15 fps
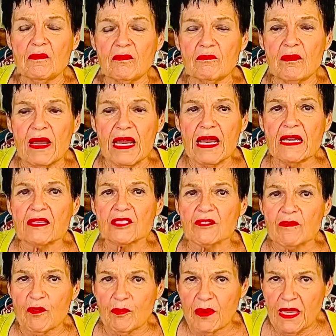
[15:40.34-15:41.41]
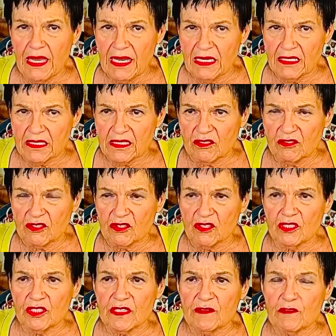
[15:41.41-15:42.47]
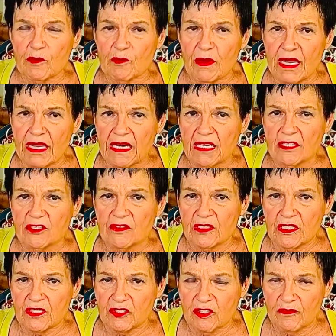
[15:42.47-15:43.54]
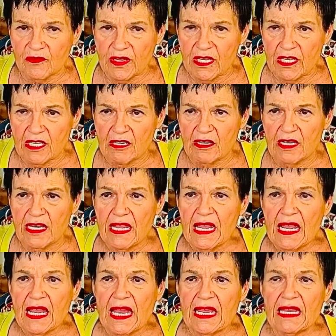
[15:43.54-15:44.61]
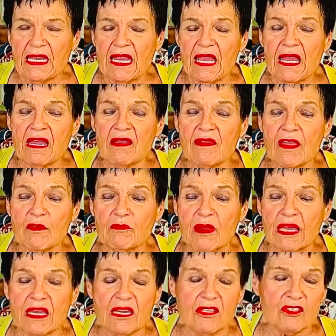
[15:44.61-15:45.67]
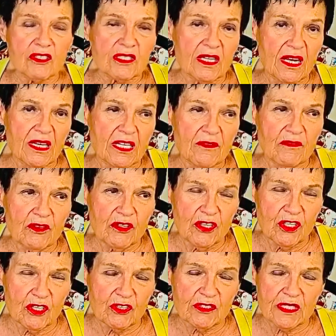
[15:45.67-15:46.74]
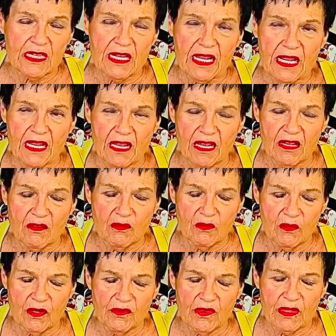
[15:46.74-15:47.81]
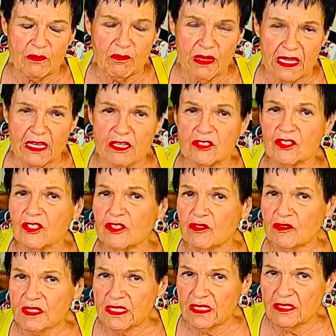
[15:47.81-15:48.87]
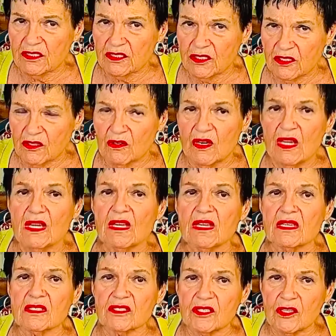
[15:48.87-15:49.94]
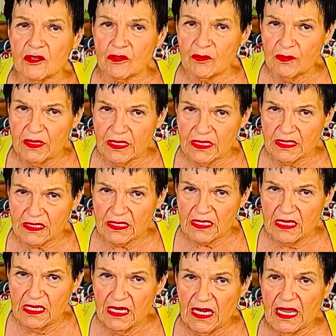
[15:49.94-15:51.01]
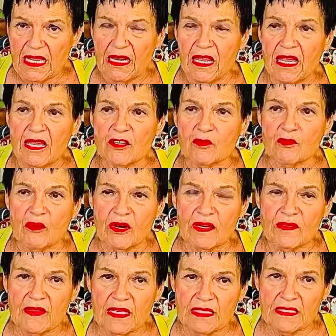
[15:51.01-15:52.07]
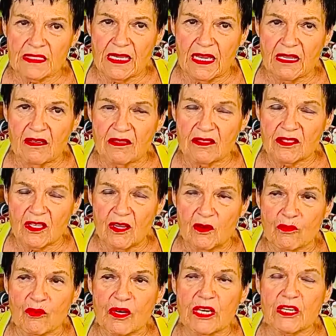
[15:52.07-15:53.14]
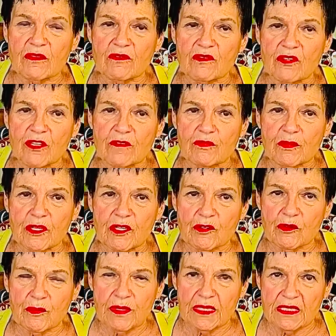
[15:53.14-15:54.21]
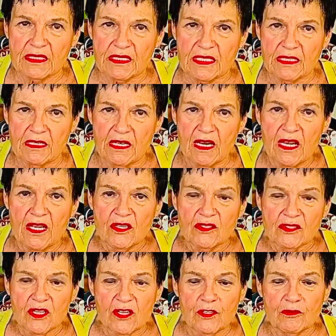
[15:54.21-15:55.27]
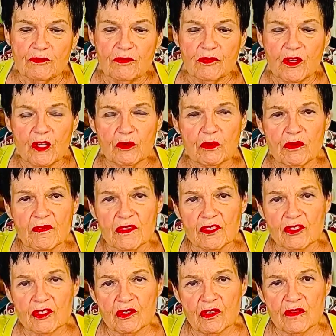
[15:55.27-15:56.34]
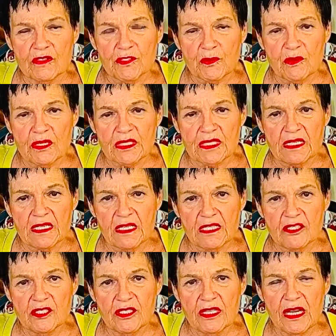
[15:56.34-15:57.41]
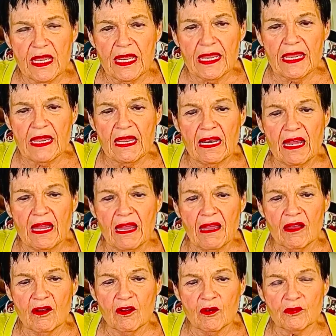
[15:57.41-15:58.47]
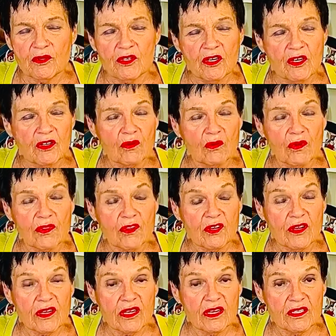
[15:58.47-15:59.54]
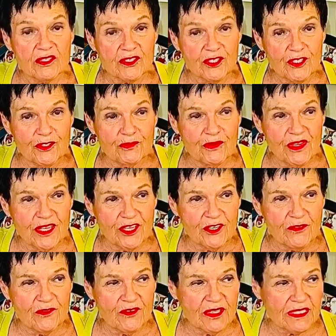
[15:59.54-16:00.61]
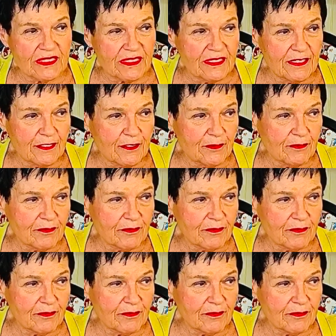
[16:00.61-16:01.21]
binds of the past, to look at the baggage that you've carried and how that baggage is not even yours, and what that baggage turns into is codependency, and how to break that cycle is called breaking free from codependency. So, hope you've enjoyed this presentation, and I hope to talk with you again soon. Thank you for listening.